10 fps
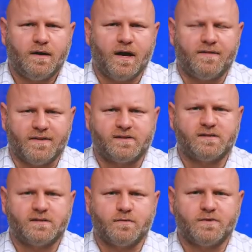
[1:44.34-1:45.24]
and this
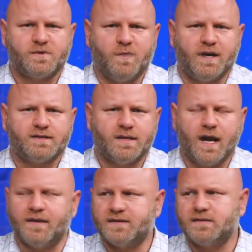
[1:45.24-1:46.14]
is the response they
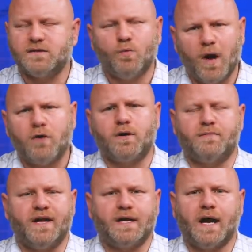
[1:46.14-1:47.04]
got. This is the welcome
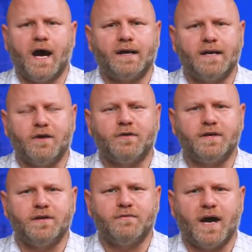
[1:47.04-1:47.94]
they got here in
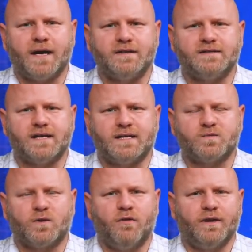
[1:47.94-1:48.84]
the United States.
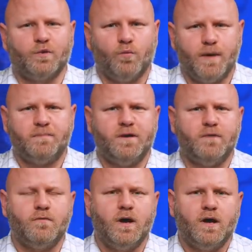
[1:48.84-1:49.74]
We're going to whip
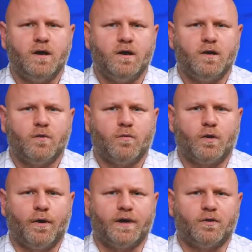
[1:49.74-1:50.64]
you. We're
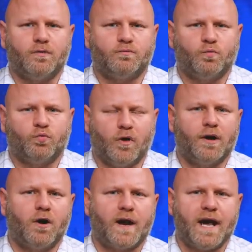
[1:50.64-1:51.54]
going to run
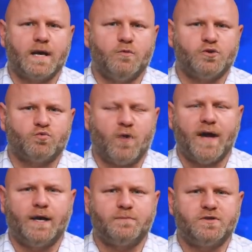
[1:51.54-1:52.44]
our animals
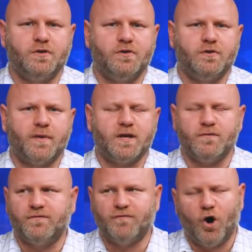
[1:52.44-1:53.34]
right up to you to make you
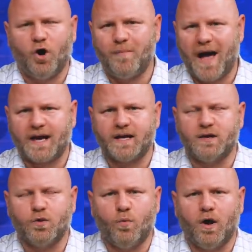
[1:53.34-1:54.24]
fall back
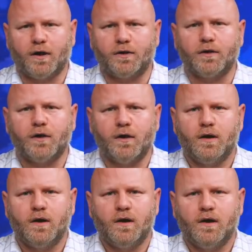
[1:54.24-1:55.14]
into the water.
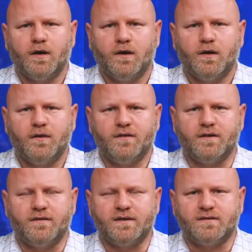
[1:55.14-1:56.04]

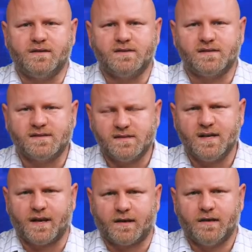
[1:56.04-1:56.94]
This is
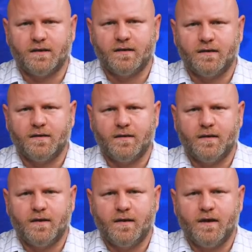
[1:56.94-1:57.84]
sick.
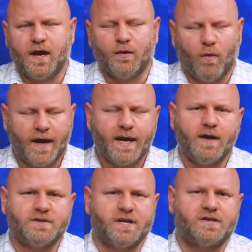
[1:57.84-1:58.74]
And the White
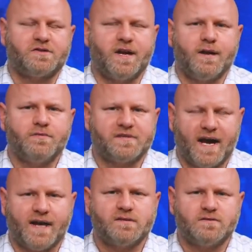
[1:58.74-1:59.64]
House yesterday was
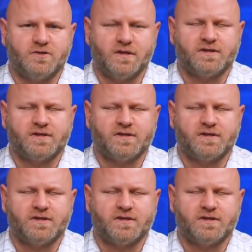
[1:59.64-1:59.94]
asked, Jen